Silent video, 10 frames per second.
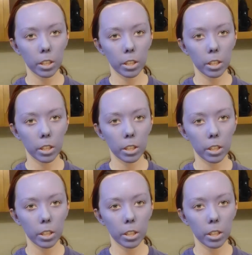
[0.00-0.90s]
the third layer,
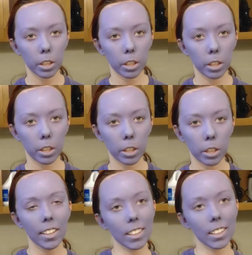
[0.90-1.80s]
then it can
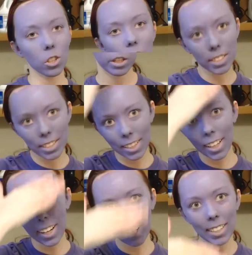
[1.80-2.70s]
actually
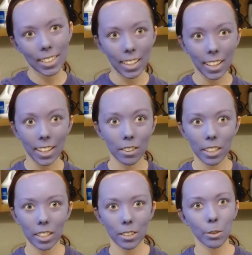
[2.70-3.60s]
slide the other
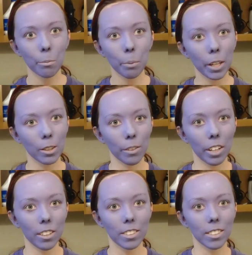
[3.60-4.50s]
layers of paint
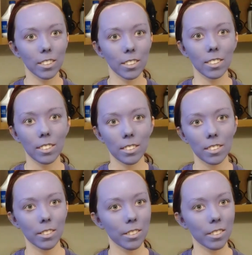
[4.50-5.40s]
around, and that's
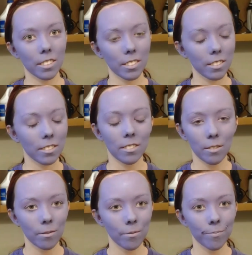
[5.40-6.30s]
just,
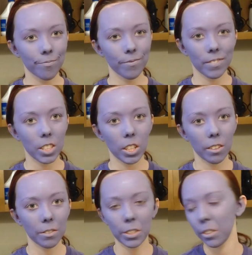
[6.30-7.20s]
you'll
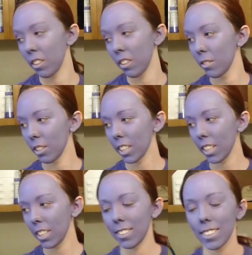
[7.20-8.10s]
have to do it all over
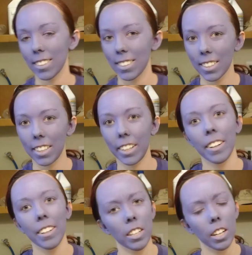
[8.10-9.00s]
again. That's not good.
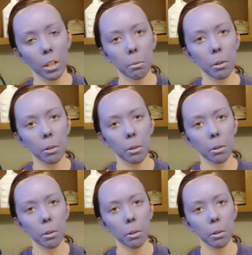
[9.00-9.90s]
I
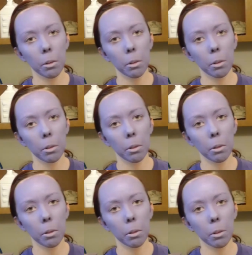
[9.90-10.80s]
apologize about my
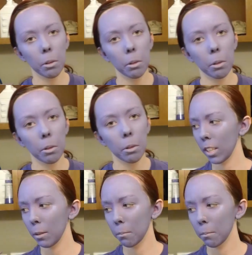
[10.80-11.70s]
camera. It
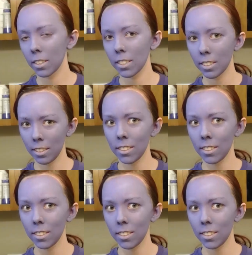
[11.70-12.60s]
keeps
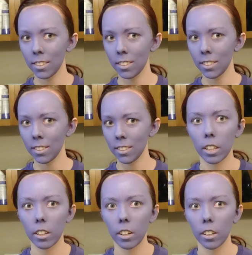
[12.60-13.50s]
going
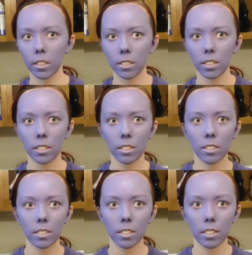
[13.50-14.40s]
in and out.
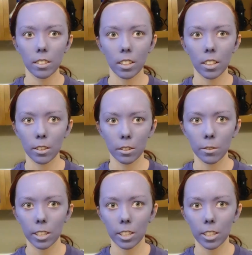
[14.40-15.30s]
I don't
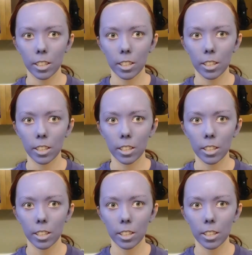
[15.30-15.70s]
know why.